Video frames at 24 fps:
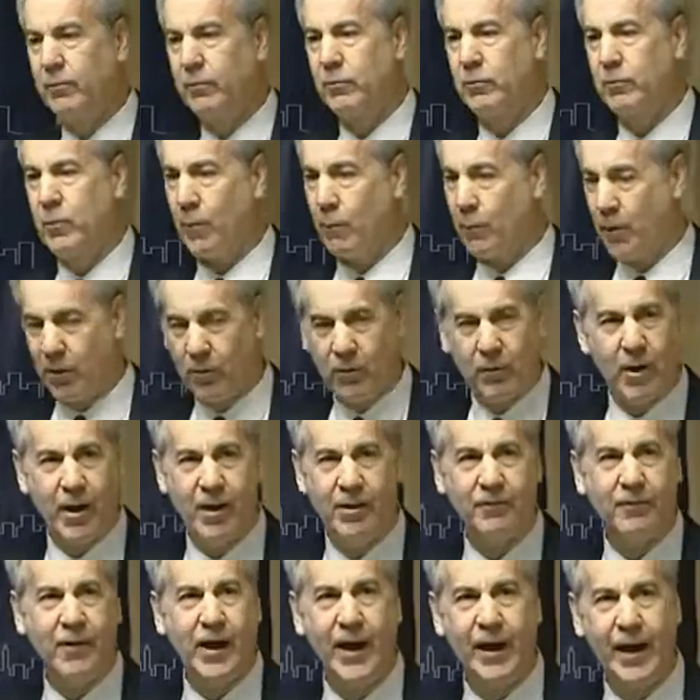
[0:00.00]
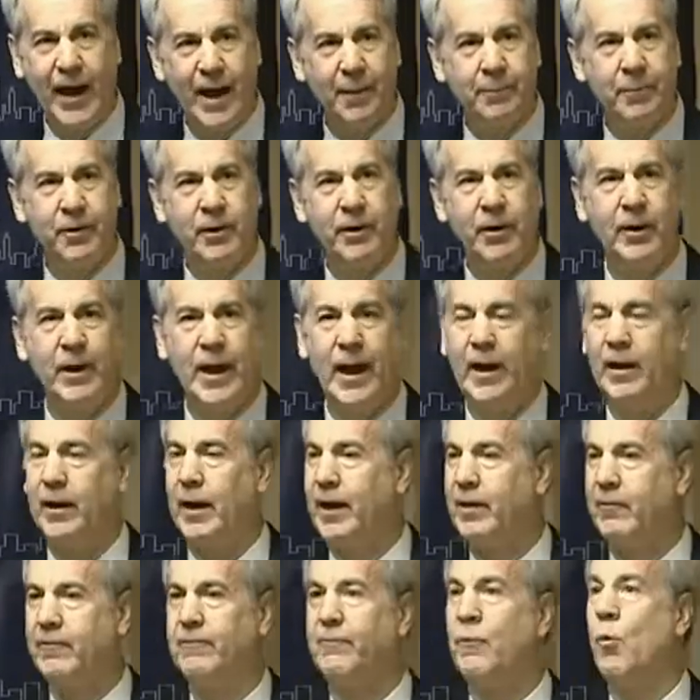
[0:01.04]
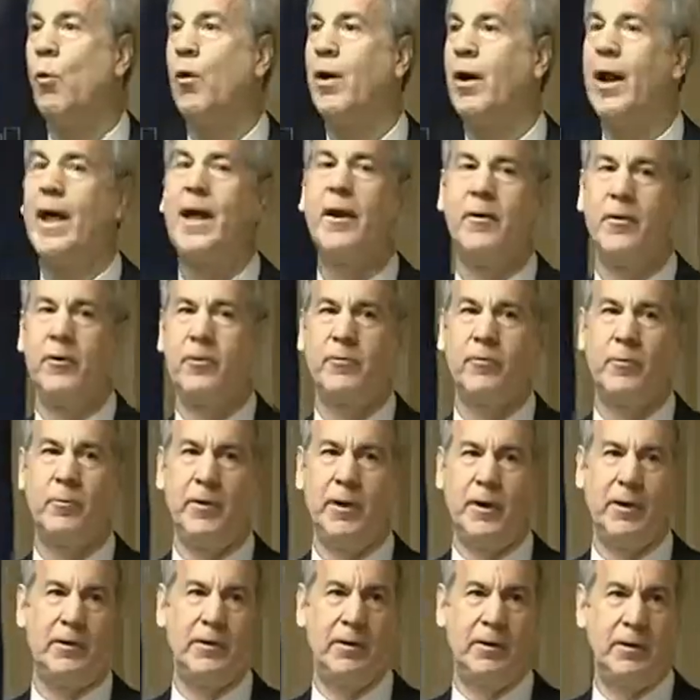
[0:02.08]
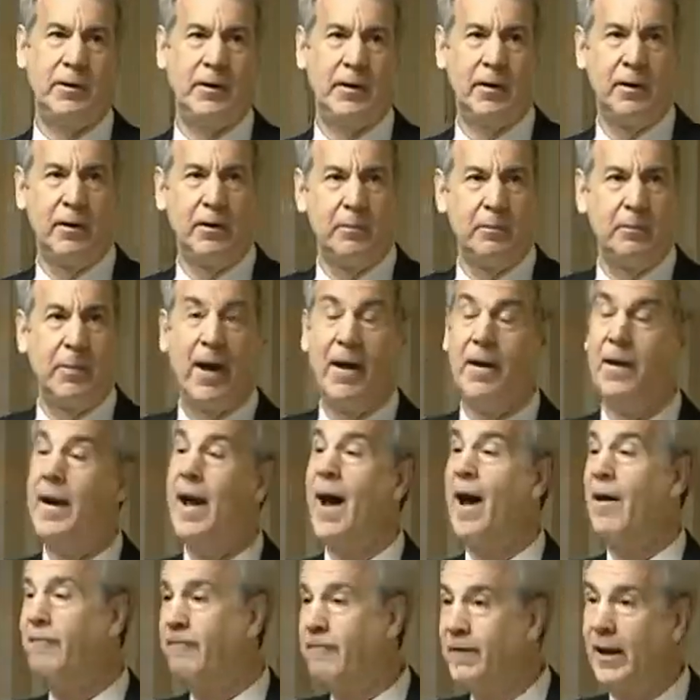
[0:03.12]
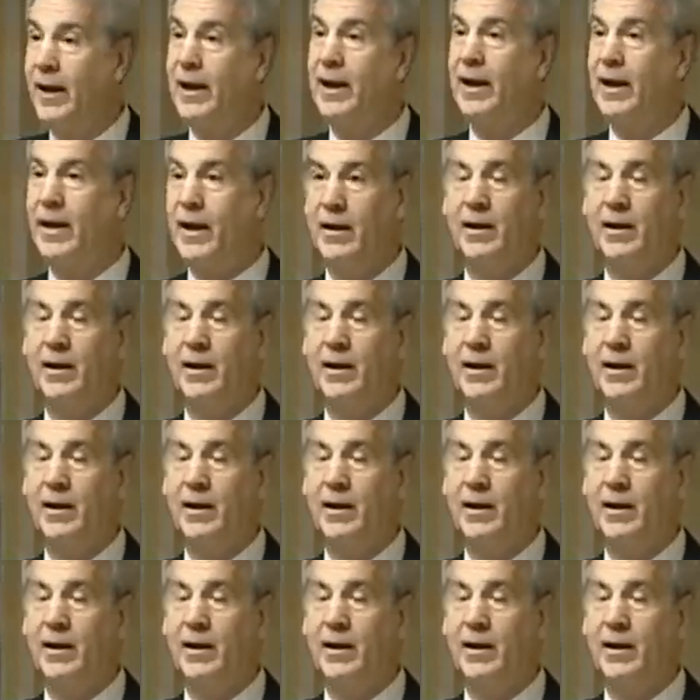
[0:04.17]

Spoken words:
well-qualified applicant, had like 4 letters from Delta about not filling it.